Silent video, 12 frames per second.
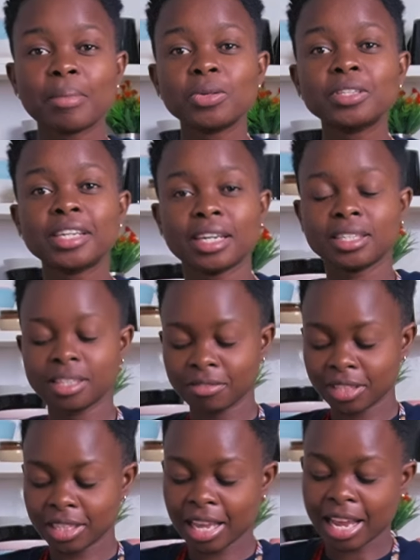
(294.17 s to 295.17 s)
about
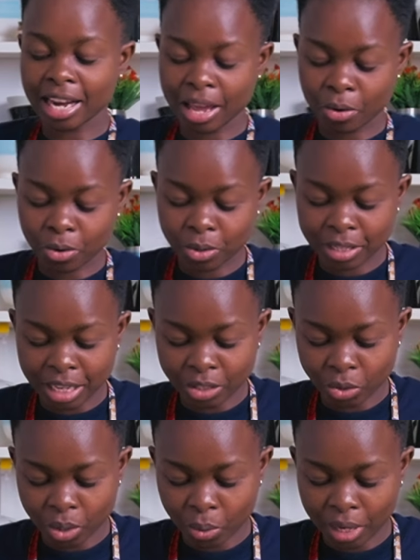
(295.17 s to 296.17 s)
creativity and I always
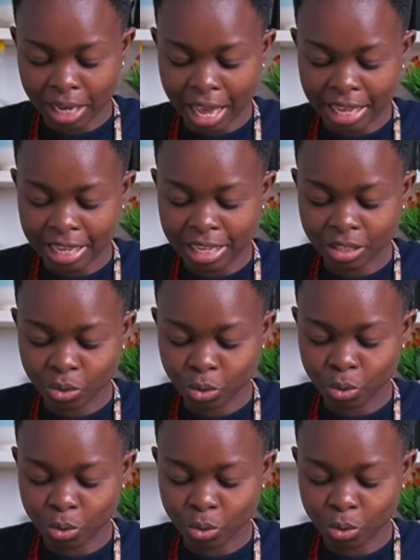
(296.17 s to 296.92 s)
enjoy when I get